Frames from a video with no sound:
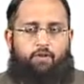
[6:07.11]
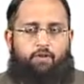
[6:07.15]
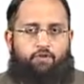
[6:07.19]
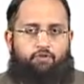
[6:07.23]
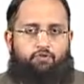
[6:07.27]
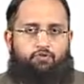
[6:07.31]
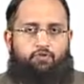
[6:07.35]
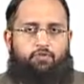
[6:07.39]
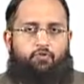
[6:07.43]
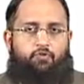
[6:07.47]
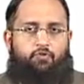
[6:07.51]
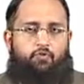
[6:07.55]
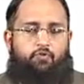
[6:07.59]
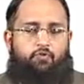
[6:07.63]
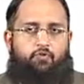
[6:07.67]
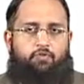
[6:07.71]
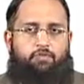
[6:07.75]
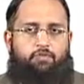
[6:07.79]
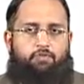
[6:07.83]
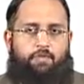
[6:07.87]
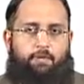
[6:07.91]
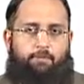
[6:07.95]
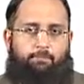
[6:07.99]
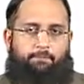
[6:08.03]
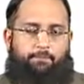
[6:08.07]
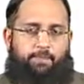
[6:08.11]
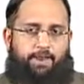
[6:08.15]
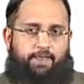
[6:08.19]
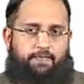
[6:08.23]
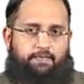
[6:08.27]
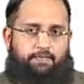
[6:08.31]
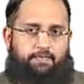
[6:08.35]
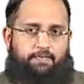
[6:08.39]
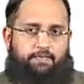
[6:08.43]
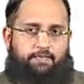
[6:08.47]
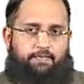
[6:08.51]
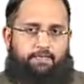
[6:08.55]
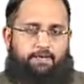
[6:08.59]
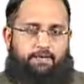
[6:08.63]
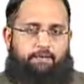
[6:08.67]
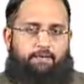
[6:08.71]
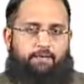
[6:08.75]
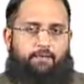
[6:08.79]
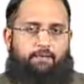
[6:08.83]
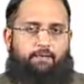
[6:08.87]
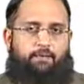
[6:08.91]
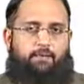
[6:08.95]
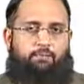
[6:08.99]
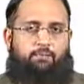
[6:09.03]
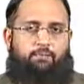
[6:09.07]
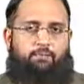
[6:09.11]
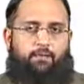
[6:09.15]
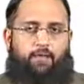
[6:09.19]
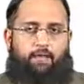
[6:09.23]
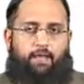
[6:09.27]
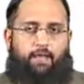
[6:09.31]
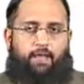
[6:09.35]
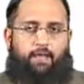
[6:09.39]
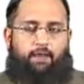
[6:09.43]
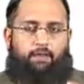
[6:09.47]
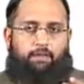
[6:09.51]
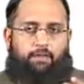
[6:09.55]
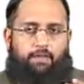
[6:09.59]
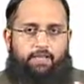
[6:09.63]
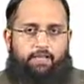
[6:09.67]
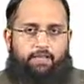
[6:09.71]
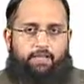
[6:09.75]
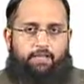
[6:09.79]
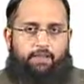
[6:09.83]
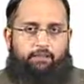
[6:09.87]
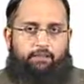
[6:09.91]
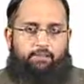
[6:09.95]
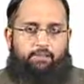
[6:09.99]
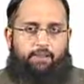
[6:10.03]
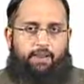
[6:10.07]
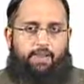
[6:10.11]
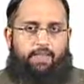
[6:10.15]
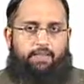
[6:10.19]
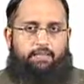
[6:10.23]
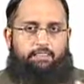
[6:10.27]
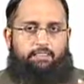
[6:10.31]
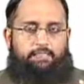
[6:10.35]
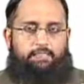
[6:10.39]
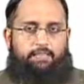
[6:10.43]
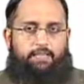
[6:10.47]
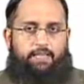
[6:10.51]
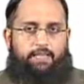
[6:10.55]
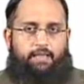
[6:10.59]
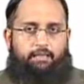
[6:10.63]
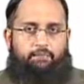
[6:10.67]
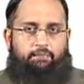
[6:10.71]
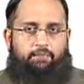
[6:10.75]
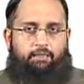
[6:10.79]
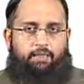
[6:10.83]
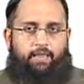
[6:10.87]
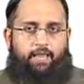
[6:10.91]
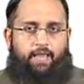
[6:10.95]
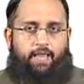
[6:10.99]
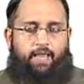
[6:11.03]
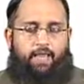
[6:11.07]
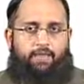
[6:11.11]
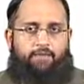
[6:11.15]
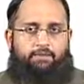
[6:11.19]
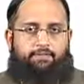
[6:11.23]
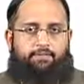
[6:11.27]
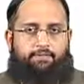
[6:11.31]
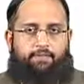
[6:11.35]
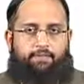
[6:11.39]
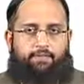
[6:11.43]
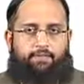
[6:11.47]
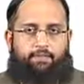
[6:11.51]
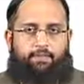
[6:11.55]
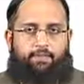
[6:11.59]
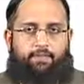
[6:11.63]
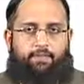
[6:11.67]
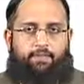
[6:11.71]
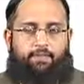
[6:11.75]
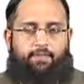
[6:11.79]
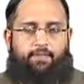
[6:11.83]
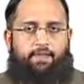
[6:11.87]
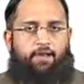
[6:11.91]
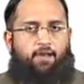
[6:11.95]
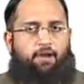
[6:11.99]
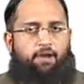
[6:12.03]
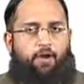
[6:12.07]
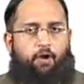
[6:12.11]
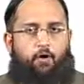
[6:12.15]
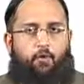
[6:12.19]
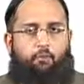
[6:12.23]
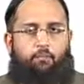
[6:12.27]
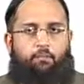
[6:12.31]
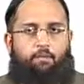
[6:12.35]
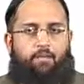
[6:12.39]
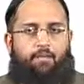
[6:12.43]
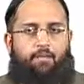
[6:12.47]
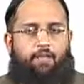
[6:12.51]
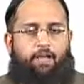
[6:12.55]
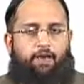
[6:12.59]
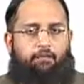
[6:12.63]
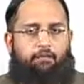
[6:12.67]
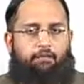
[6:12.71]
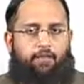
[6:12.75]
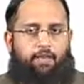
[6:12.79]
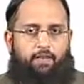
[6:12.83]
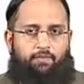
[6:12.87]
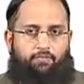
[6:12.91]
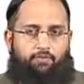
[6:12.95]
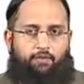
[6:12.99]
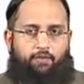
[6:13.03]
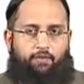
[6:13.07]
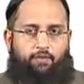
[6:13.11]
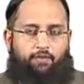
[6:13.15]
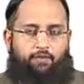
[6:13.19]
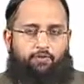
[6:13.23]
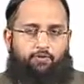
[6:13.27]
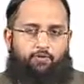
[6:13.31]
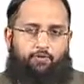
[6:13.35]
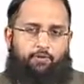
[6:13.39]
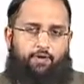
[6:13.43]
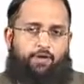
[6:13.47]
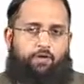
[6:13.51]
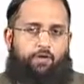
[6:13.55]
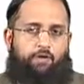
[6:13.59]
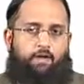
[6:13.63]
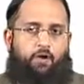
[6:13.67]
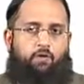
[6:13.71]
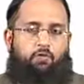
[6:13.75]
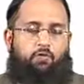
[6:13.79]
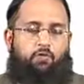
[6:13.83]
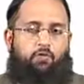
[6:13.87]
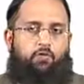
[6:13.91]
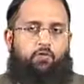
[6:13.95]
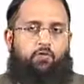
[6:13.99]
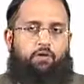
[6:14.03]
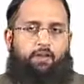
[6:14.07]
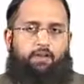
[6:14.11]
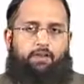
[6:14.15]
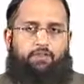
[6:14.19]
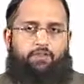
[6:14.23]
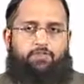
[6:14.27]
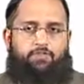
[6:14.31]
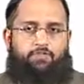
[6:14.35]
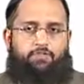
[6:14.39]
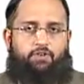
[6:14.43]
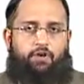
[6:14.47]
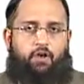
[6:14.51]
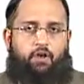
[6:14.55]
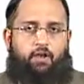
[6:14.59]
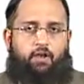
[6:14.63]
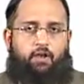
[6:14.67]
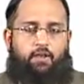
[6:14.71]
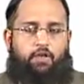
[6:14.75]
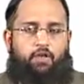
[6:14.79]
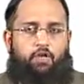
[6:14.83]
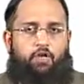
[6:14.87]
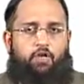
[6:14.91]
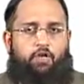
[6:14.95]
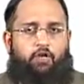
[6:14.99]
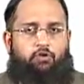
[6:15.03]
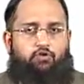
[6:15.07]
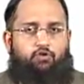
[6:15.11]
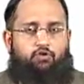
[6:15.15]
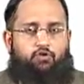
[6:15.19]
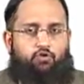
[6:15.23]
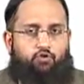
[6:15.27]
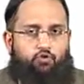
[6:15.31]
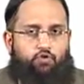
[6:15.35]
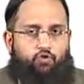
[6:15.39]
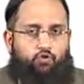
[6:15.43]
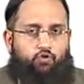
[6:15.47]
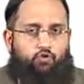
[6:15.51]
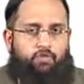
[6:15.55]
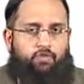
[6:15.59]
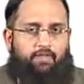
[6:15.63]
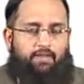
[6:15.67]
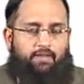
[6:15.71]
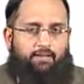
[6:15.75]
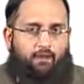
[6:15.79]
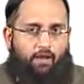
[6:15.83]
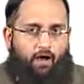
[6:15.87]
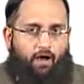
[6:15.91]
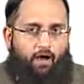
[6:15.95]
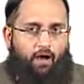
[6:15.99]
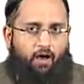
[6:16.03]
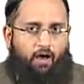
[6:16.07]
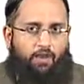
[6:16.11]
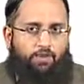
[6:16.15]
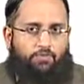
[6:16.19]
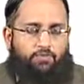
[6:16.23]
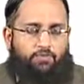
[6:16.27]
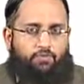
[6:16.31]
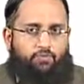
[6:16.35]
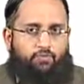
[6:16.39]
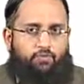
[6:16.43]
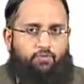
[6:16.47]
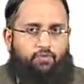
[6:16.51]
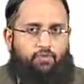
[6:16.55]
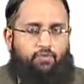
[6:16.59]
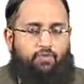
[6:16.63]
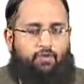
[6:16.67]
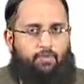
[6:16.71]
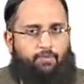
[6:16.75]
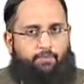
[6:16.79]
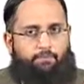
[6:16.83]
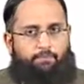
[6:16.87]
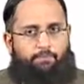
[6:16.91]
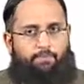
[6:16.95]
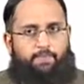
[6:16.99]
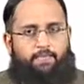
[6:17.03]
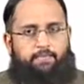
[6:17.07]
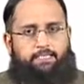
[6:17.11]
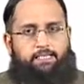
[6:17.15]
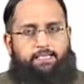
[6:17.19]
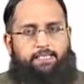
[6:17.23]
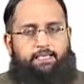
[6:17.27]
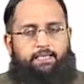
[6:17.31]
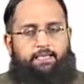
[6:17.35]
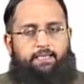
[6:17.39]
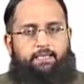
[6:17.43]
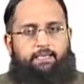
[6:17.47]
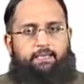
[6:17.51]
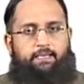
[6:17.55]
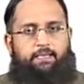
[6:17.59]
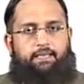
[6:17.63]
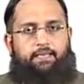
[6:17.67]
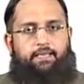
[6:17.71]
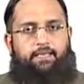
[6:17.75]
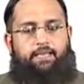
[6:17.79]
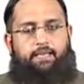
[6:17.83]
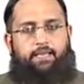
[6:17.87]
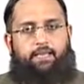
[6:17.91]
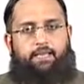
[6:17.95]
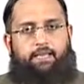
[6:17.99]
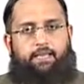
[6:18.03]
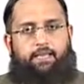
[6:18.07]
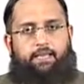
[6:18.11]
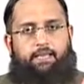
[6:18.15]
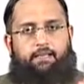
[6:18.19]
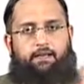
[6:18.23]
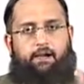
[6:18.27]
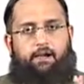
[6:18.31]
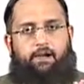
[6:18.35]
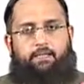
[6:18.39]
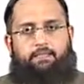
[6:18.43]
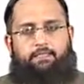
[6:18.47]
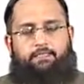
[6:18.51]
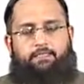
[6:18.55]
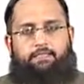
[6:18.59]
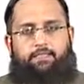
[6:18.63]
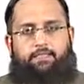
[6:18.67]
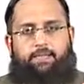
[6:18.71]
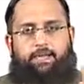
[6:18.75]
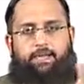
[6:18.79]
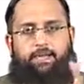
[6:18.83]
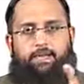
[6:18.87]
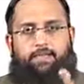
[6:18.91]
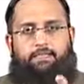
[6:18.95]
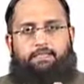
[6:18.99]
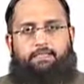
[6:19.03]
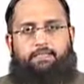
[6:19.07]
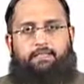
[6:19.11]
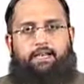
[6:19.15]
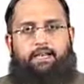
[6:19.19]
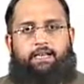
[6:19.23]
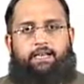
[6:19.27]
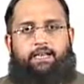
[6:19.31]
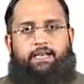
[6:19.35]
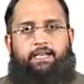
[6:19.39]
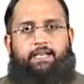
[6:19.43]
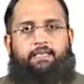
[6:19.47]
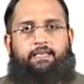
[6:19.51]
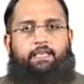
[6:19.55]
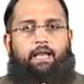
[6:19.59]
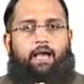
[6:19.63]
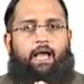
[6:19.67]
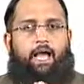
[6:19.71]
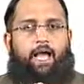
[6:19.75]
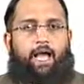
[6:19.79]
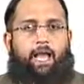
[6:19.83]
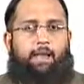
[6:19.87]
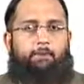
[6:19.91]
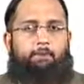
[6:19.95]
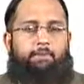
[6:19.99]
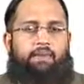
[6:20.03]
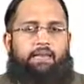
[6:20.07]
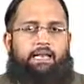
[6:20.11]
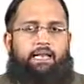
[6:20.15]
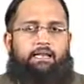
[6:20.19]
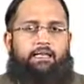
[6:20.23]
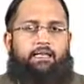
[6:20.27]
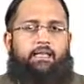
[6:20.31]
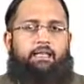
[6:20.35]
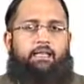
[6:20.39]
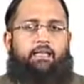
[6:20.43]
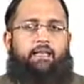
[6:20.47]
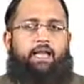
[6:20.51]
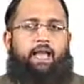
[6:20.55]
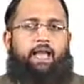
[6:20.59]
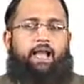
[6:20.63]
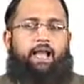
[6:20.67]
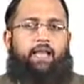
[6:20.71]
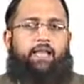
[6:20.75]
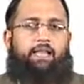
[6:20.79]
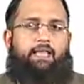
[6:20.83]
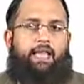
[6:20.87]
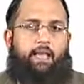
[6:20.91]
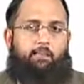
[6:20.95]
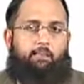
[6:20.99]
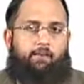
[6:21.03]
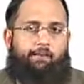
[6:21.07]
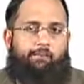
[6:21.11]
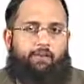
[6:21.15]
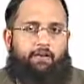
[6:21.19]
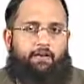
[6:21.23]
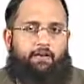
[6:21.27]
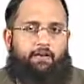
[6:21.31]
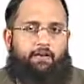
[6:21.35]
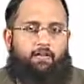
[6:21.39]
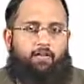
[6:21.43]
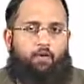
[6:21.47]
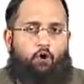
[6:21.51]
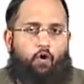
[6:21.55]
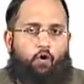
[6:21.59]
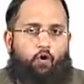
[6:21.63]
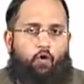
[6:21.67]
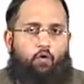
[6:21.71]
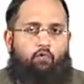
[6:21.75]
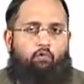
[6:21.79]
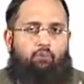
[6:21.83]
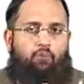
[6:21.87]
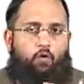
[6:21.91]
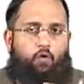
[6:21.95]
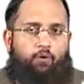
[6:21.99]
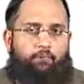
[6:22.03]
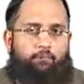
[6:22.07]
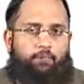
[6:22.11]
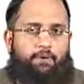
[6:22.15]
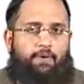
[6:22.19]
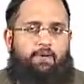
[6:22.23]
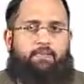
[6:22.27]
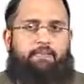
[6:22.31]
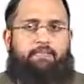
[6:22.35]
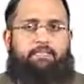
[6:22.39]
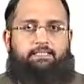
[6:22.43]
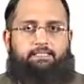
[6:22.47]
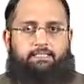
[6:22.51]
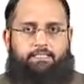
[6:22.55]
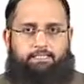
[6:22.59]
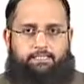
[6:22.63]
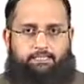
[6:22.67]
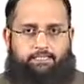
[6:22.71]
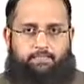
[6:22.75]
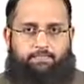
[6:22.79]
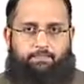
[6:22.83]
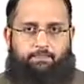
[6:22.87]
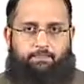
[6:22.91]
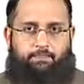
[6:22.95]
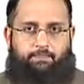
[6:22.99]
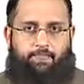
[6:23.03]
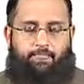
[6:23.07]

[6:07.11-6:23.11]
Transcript: So those compress the data, decompress, and they are openly available. You can download and install. So those are also basically enhancing and extending the ability and capability of operating system.